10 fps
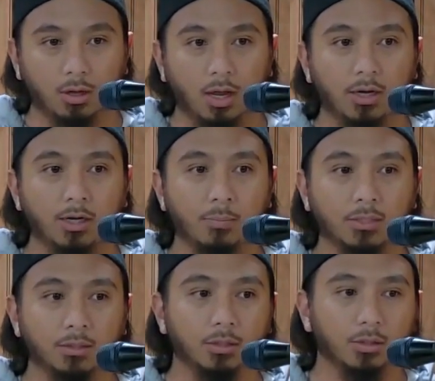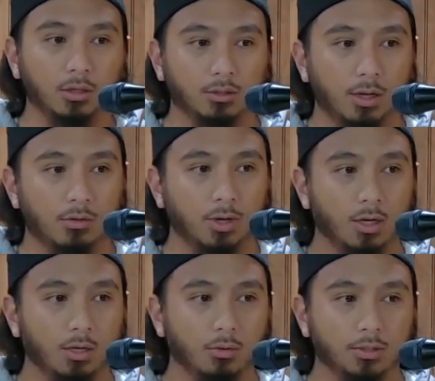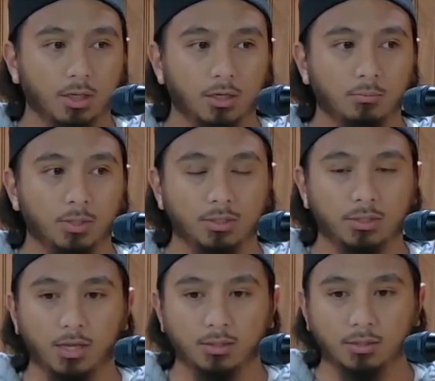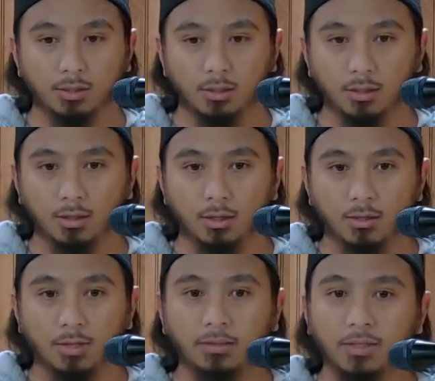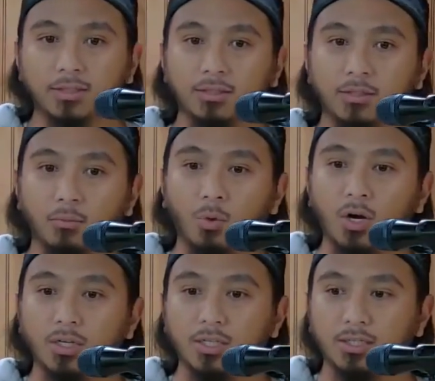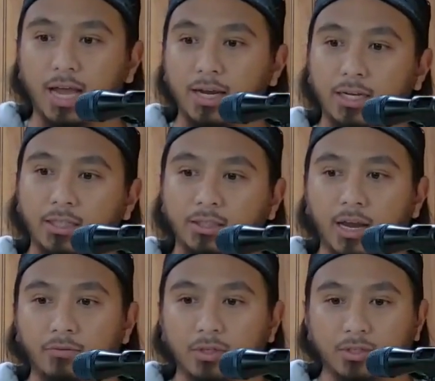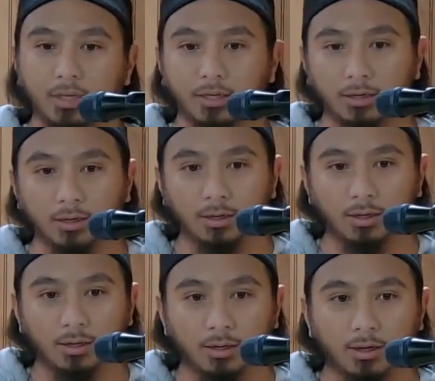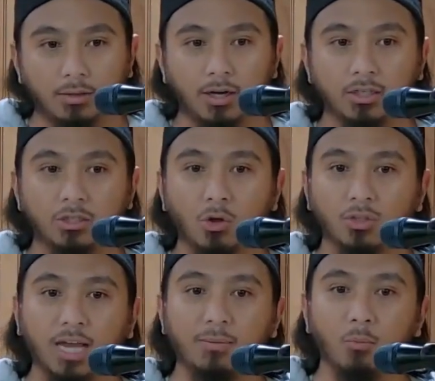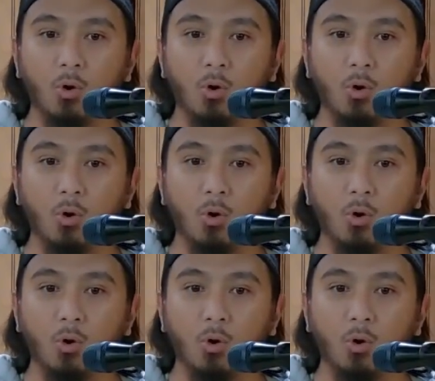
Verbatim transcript: And then the Messenger sallallahu alaihi wasallam, he says that this is the worst sight he's ever seen. There's no sight